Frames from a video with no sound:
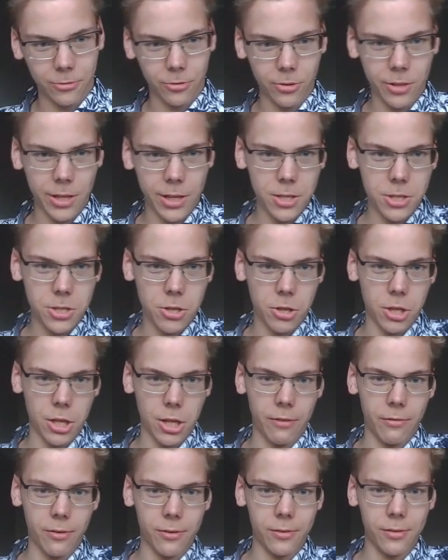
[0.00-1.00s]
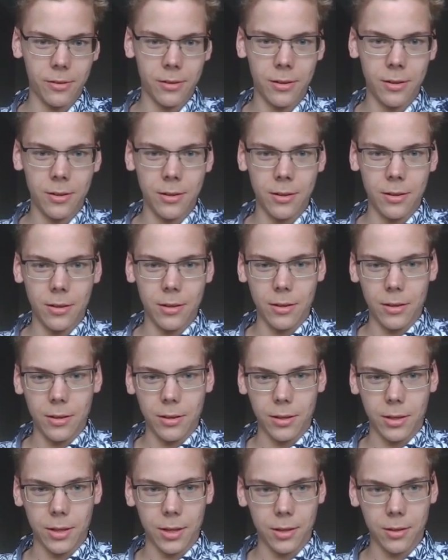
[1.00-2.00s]
rook h7,
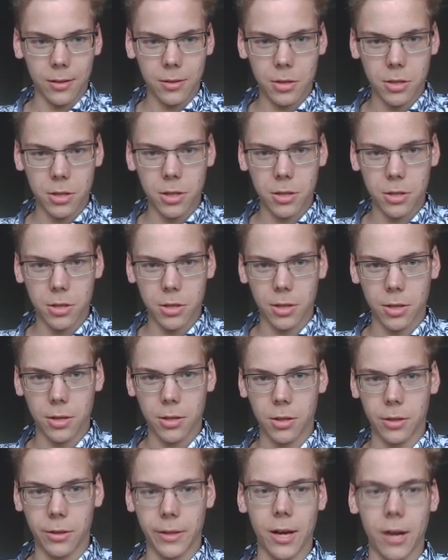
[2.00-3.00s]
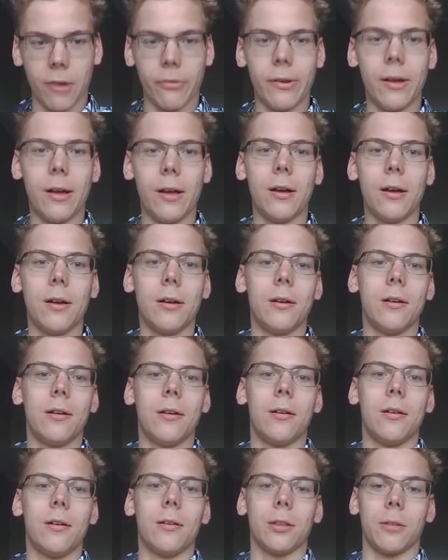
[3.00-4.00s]
king c6. Now
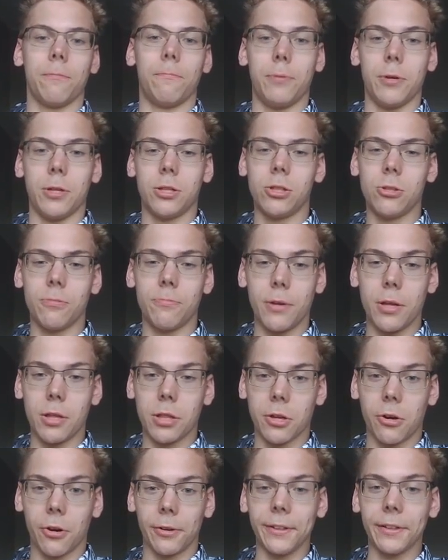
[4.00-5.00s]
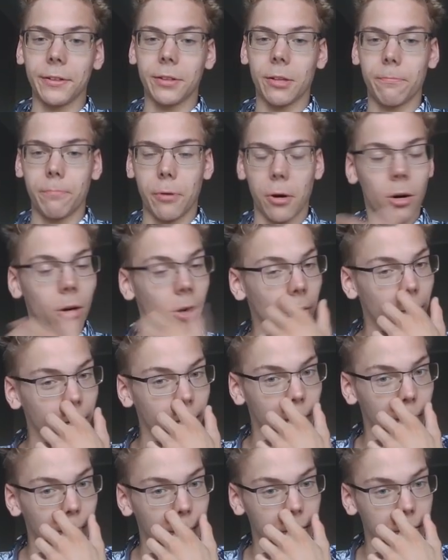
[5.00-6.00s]
the bishop is guarding the
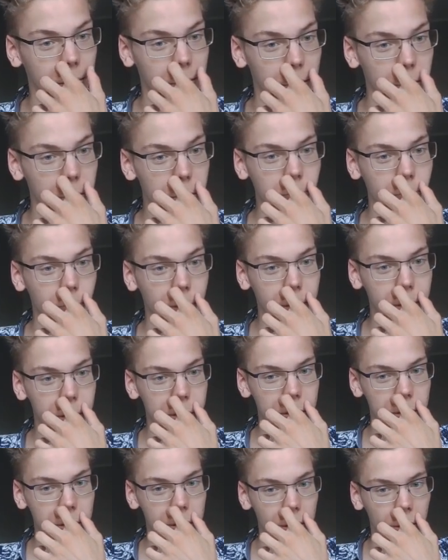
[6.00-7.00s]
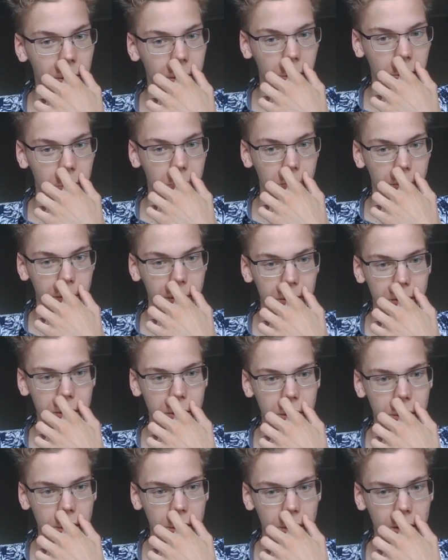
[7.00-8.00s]
pawn, but does white see it? Does white
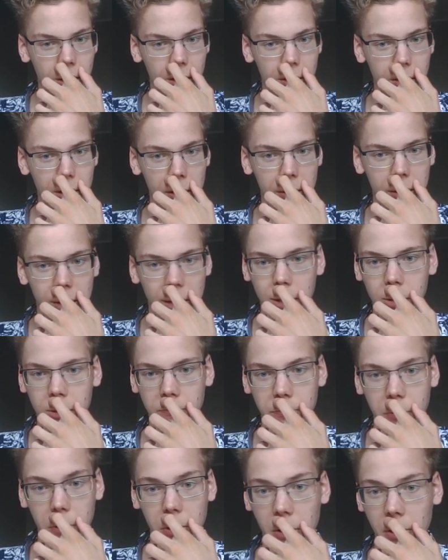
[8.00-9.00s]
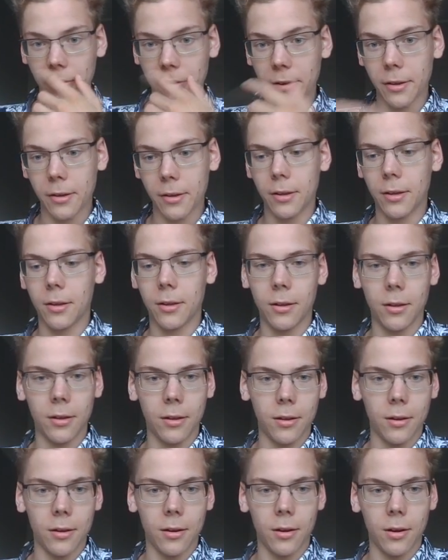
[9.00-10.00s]
see it and take the pawn?
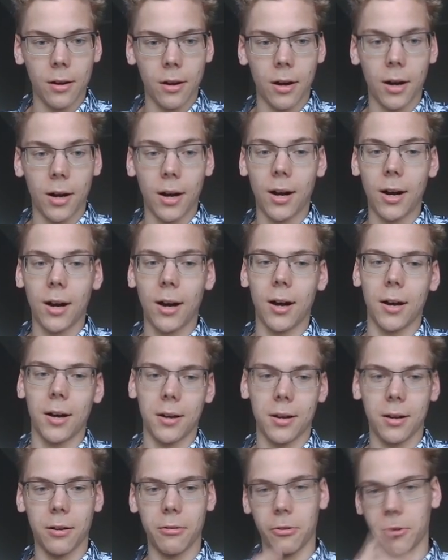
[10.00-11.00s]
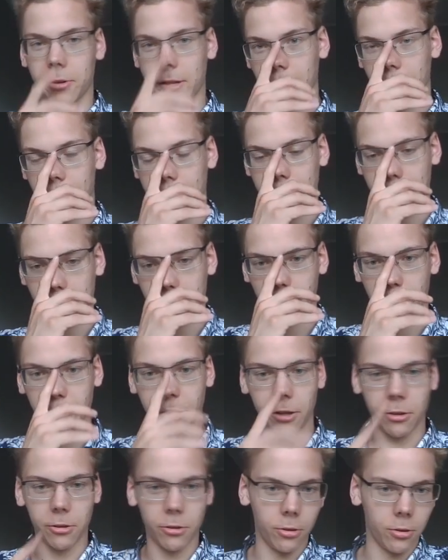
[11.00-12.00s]
Ah, okay, white is
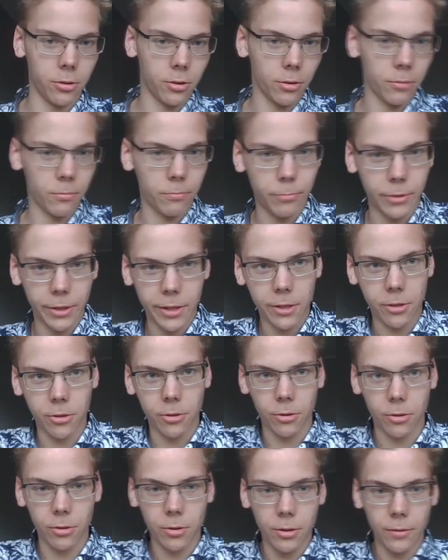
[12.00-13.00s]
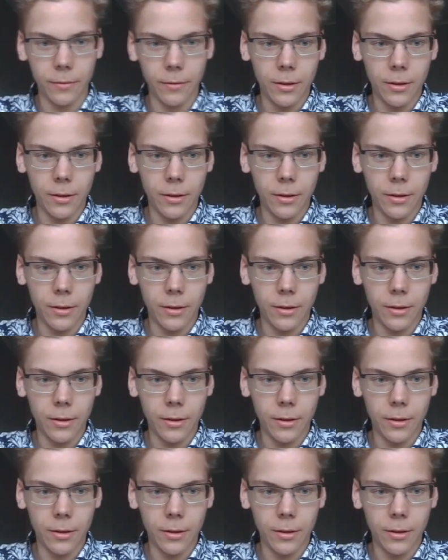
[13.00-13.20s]
pretty good. Pretty good.